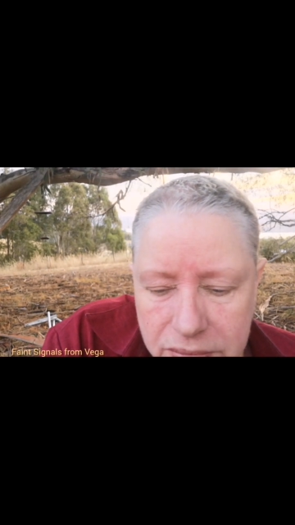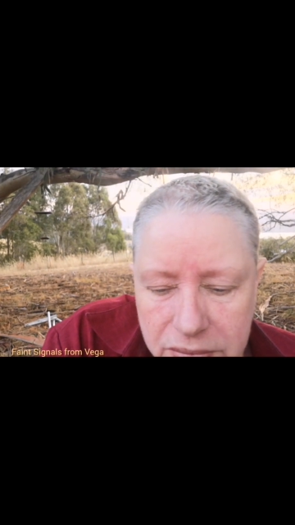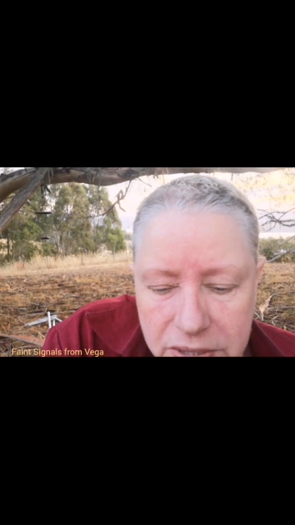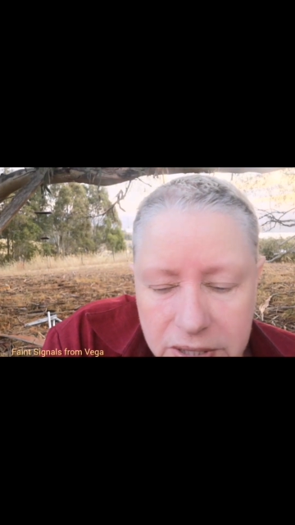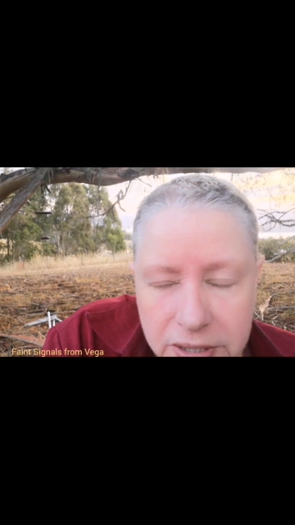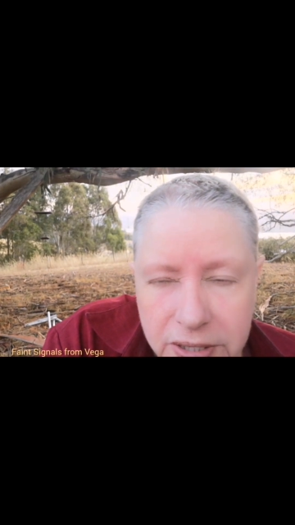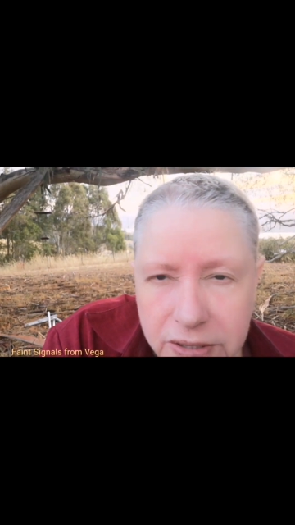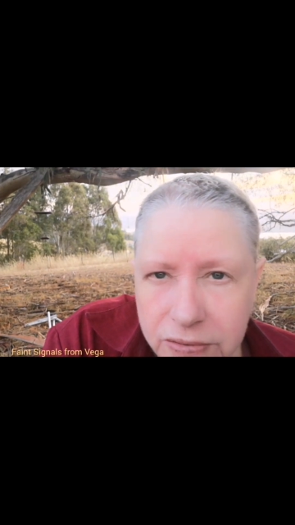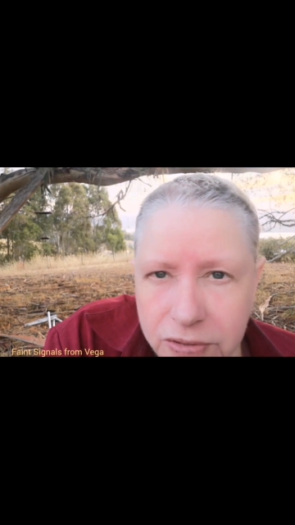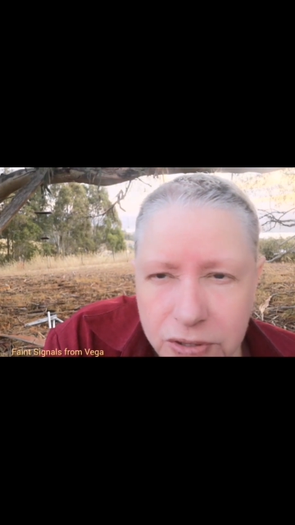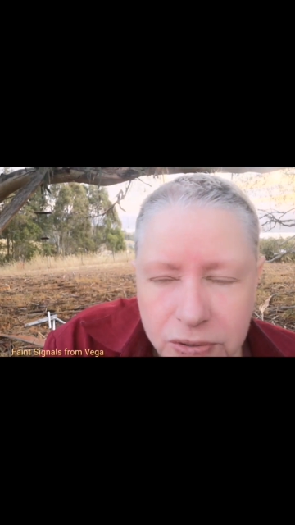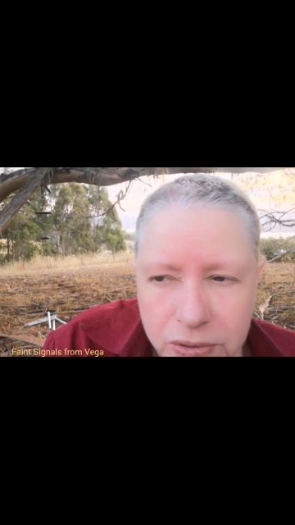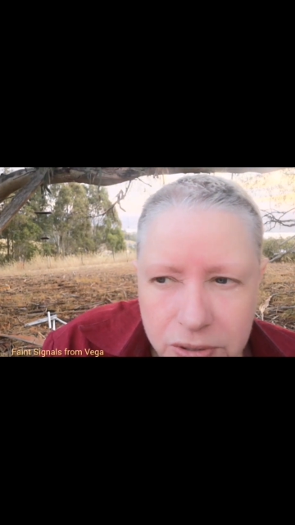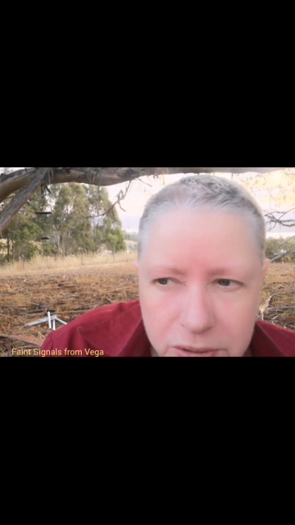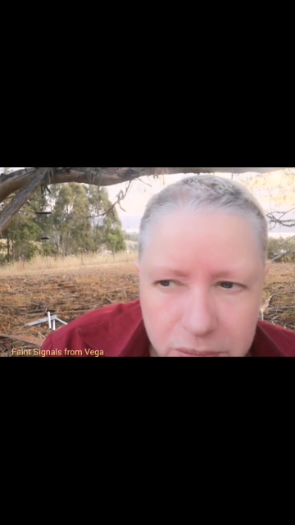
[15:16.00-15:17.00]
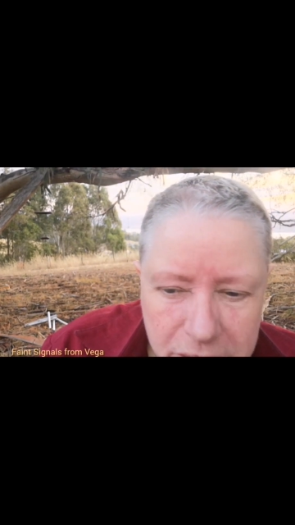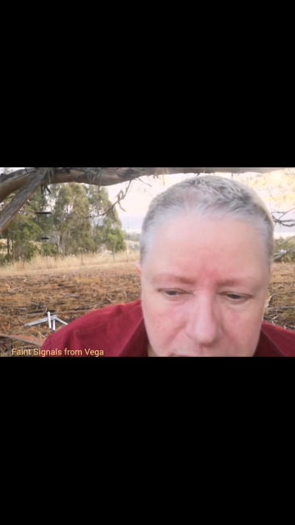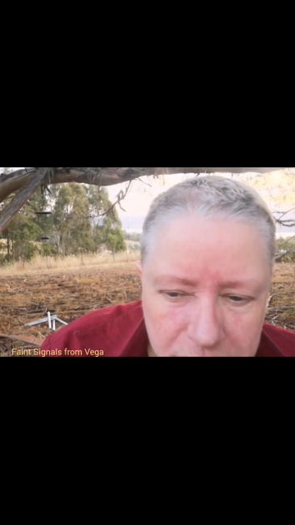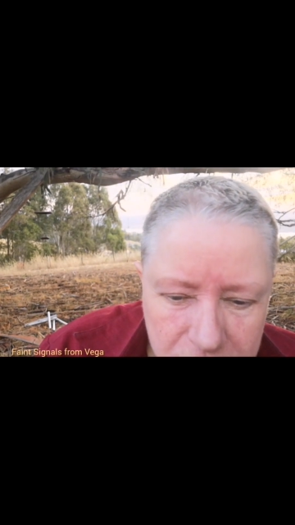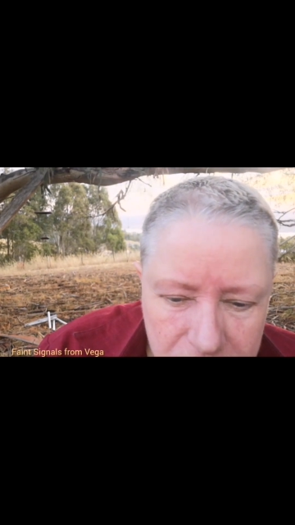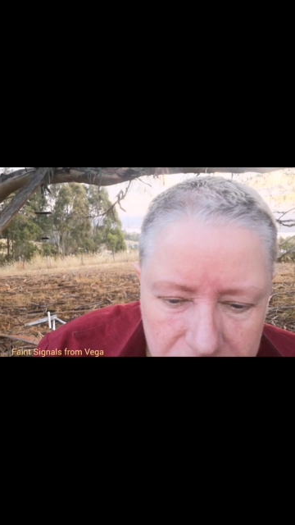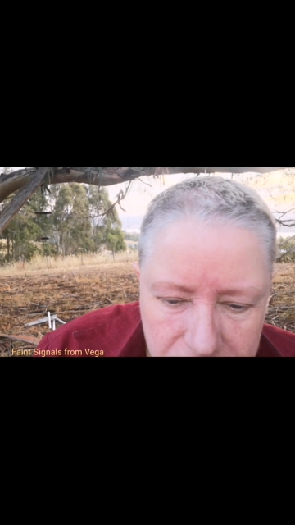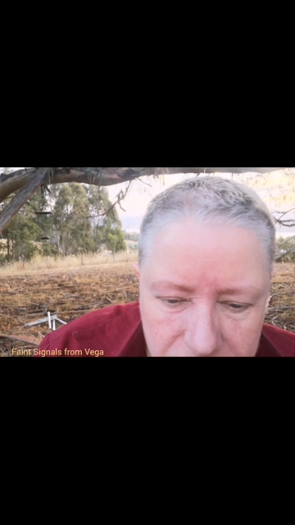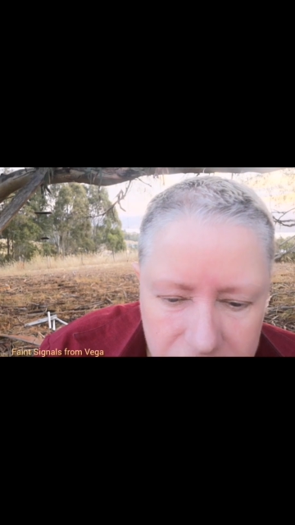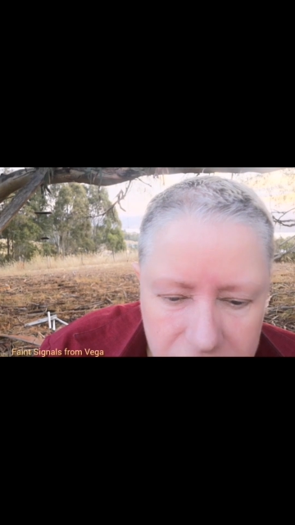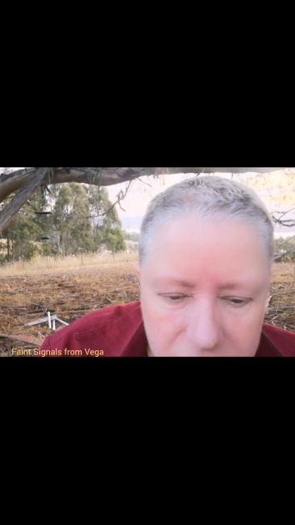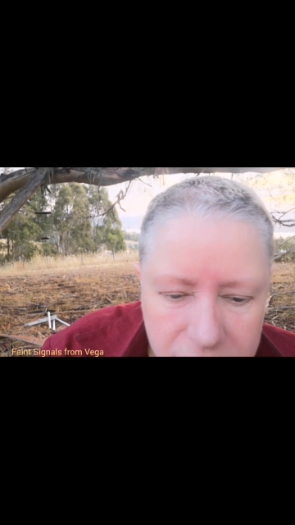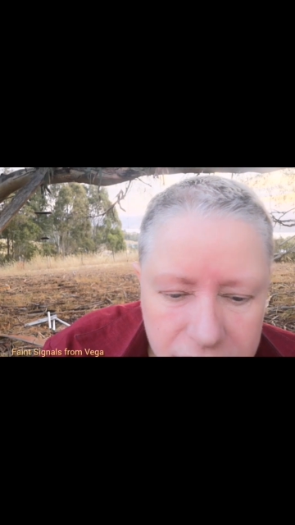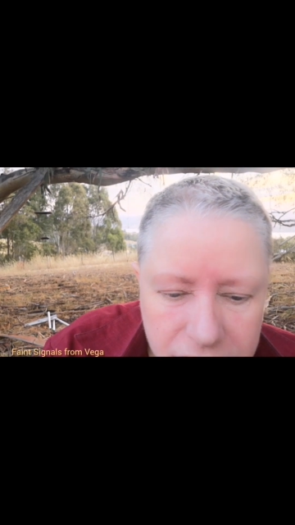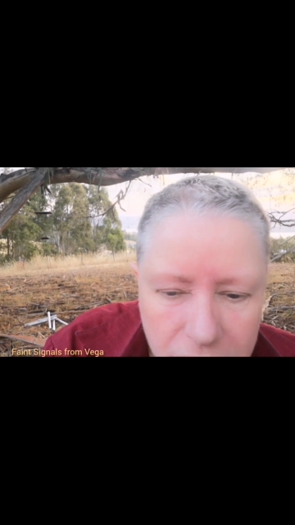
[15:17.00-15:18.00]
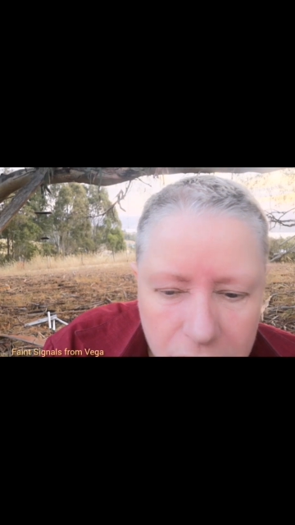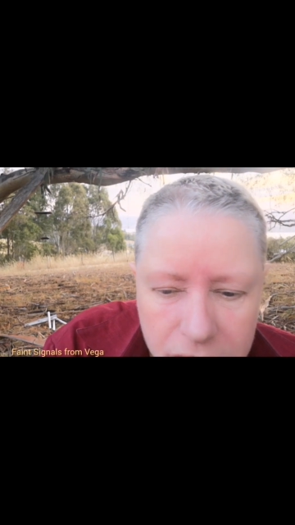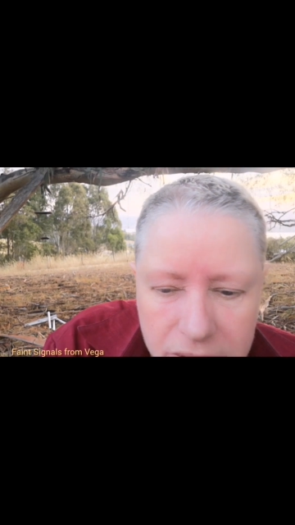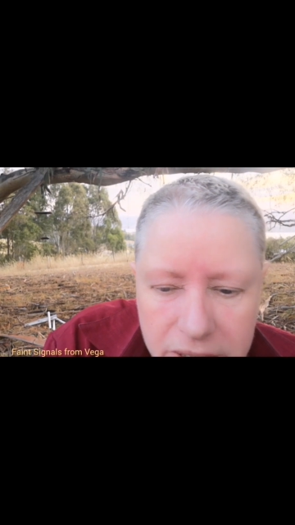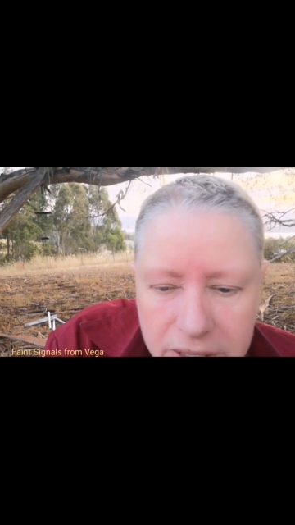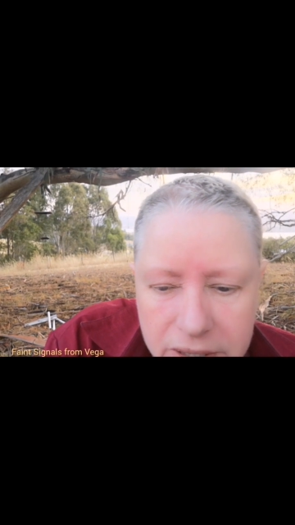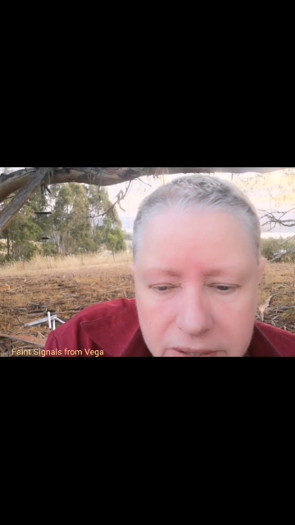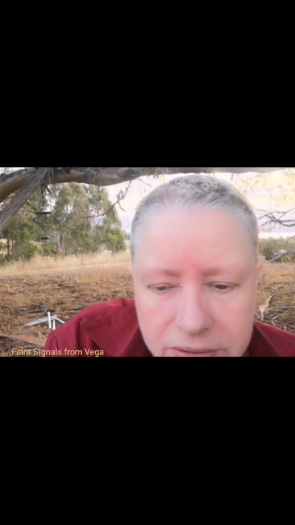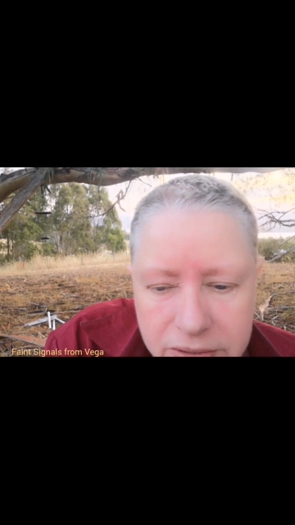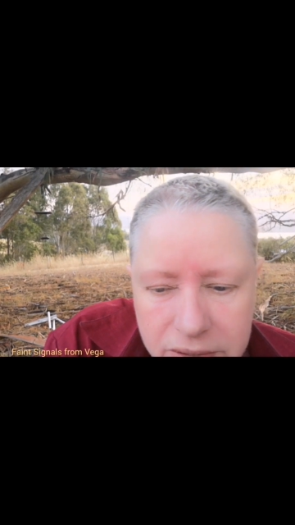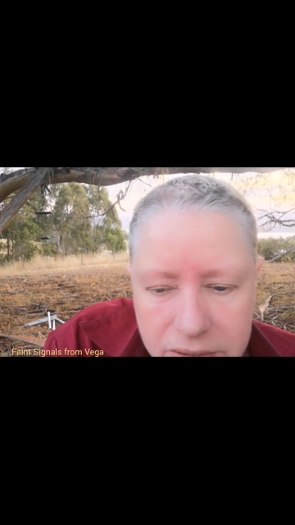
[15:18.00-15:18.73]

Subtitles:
And then you've got all the people that are flowing in,